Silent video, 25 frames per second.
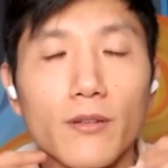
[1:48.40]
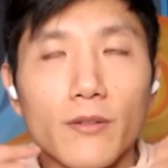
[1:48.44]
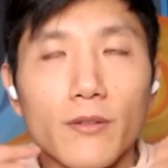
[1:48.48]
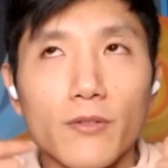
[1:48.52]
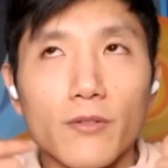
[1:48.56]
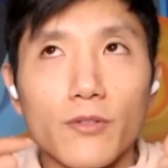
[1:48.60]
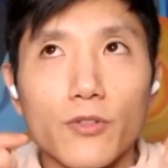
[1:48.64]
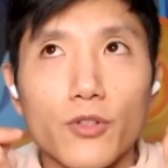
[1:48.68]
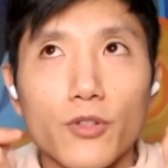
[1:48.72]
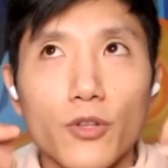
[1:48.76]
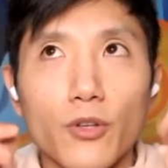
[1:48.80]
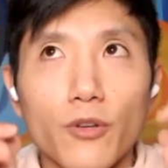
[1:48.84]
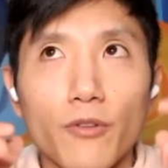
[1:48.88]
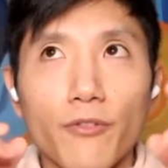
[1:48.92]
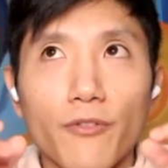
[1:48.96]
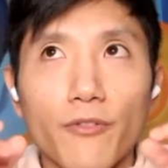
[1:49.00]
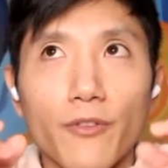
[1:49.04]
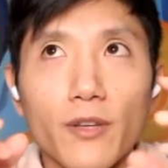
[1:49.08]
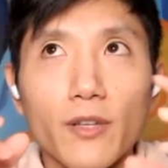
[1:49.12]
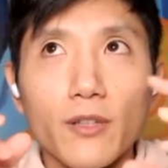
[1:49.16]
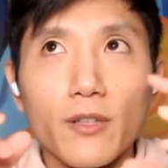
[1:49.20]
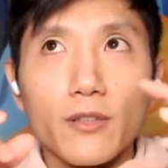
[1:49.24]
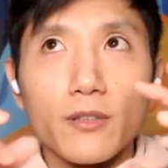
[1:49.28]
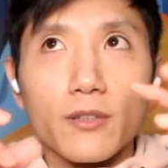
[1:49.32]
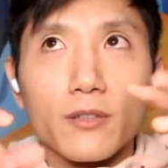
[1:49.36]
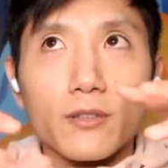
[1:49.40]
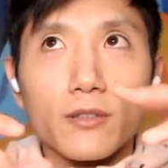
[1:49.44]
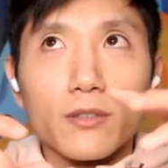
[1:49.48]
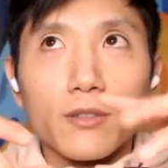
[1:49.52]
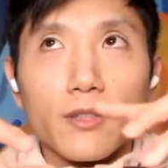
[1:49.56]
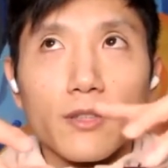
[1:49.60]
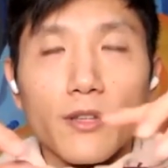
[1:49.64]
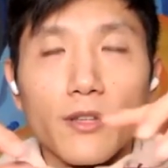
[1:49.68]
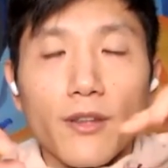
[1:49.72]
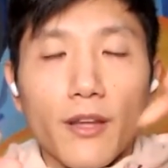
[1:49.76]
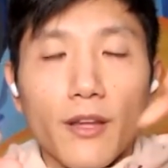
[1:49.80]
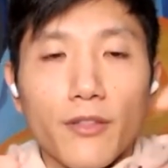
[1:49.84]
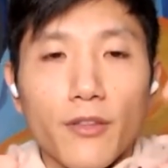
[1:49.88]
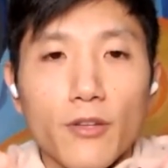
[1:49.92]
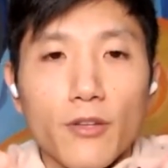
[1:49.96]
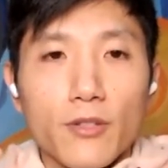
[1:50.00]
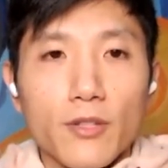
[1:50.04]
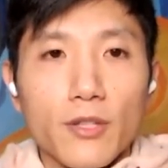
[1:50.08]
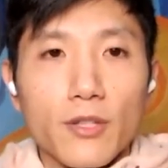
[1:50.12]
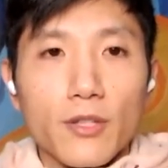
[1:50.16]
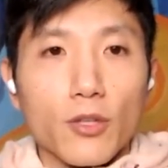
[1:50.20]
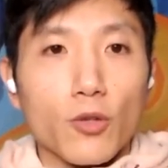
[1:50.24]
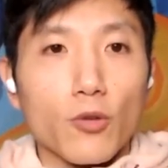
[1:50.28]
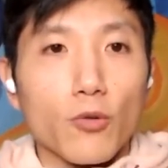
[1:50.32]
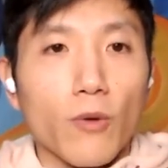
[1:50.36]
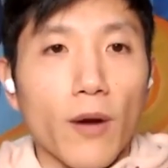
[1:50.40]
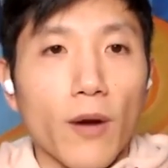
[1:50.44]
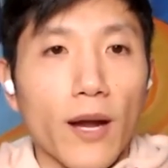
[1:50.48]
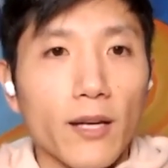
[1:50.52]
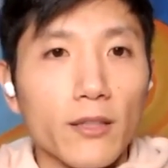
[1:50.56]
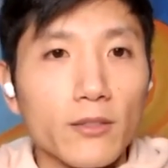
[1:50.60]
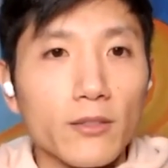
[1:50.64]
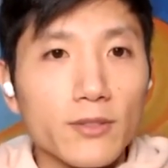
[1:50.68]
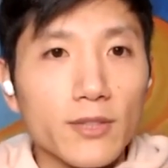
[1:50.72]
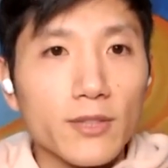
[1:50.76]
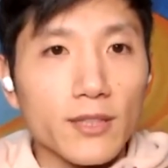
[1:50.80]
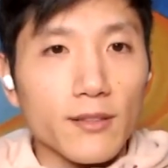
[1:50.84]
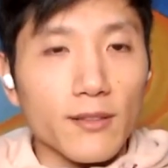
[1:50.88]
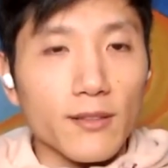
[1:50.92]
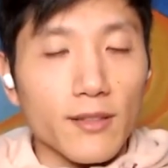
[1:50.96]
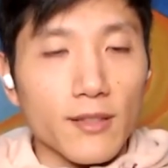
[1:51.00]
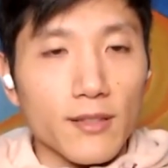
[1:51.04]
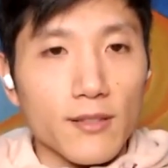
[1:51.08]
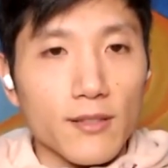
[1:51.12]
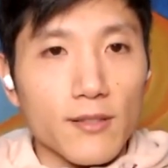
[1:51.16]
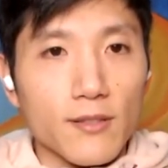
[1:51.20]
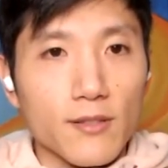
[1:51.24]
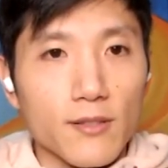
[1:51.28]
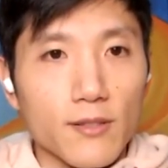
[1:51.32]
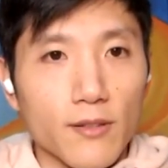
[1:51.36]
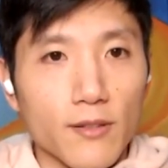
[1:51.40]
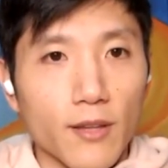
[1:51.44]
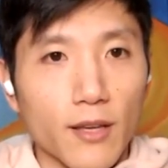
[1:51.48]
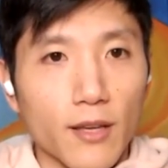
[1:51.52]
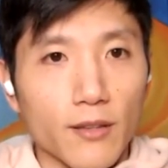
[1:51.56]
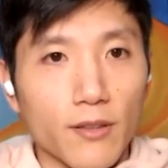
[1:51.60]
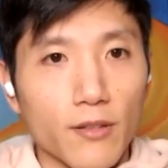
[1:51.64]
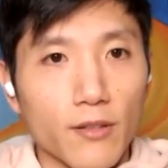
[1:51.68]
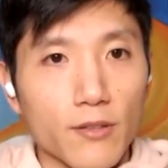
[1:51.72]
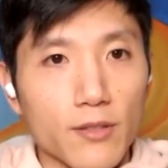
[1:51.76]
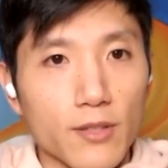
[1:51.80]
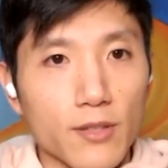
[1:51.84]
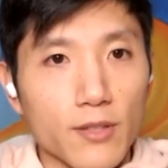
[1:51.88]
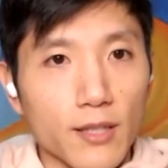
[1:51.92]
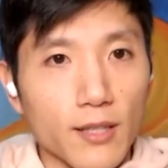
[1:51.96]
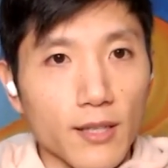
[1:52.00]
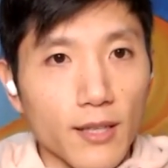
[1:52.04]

do you feel that there's a groundedness, that this